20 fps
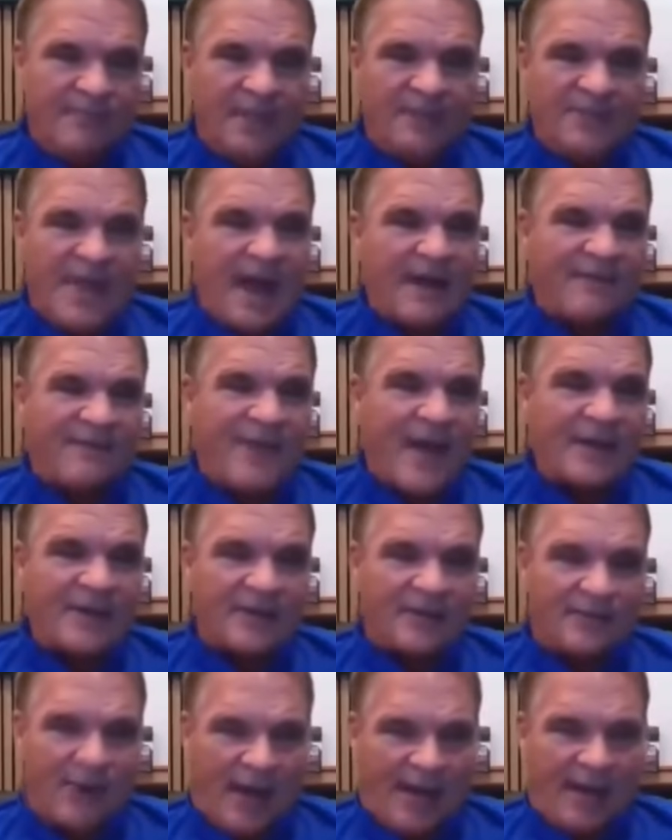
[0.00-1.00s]
he's not
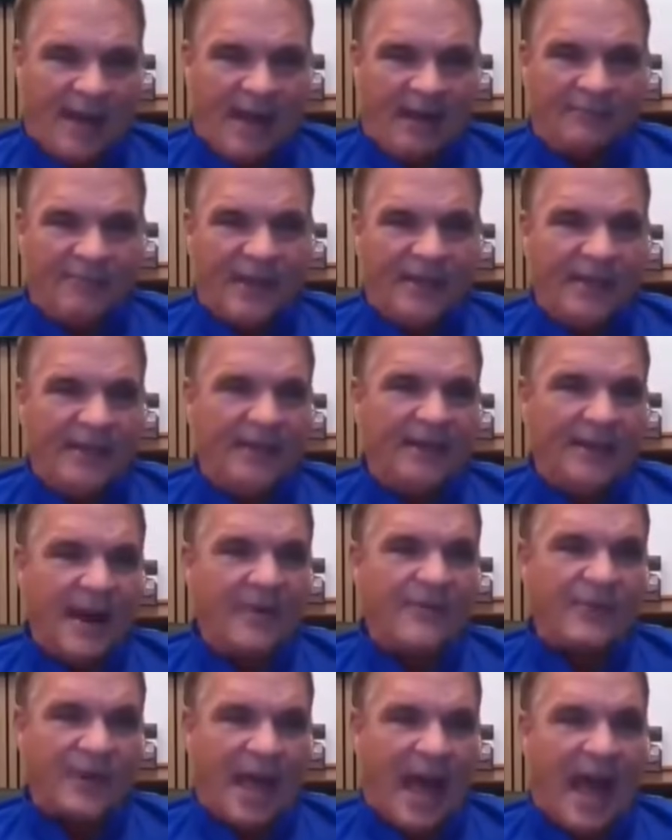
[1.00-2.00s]
effective right now. They need
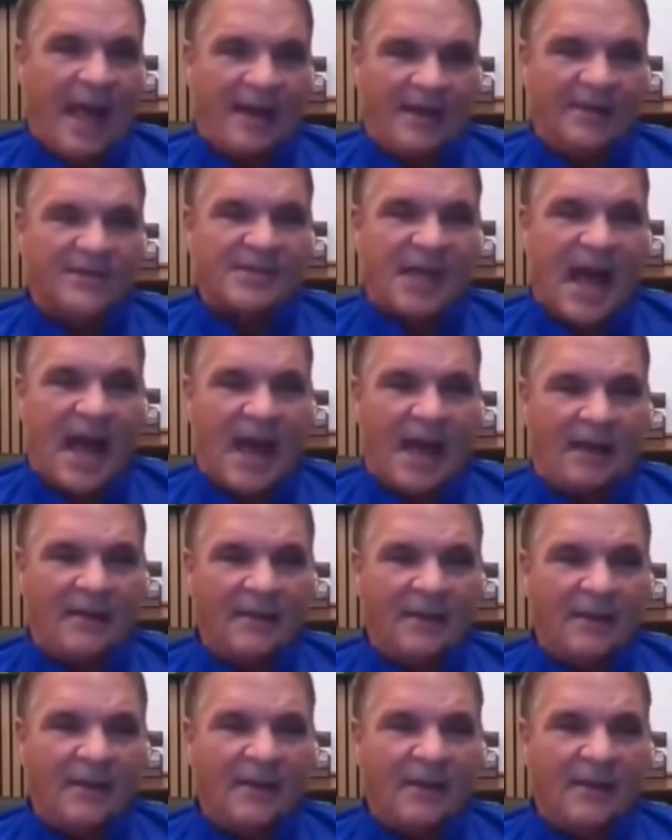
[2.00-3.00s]
another guy
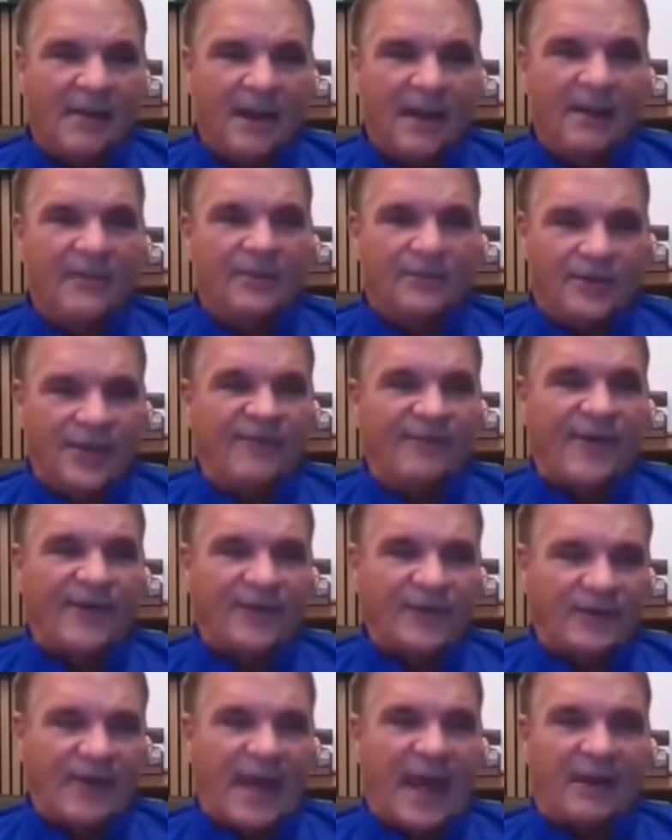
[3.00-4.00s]
inside in their
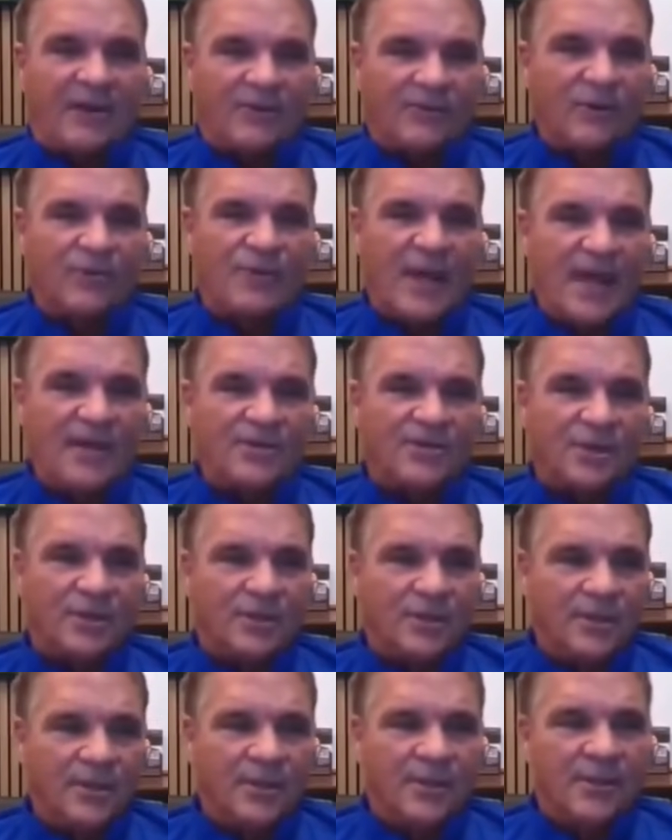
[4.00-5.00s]
defensive tackle
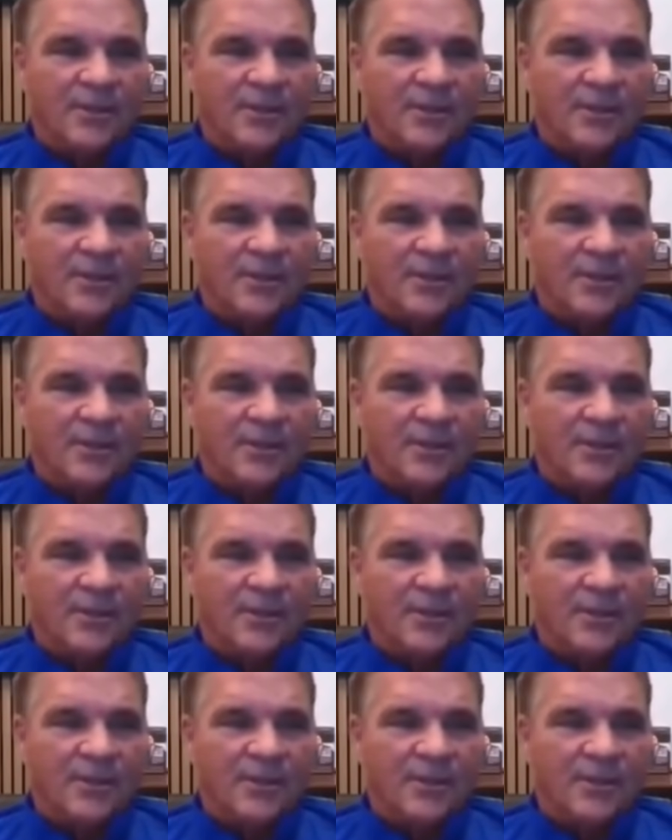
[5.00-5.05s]
rotation.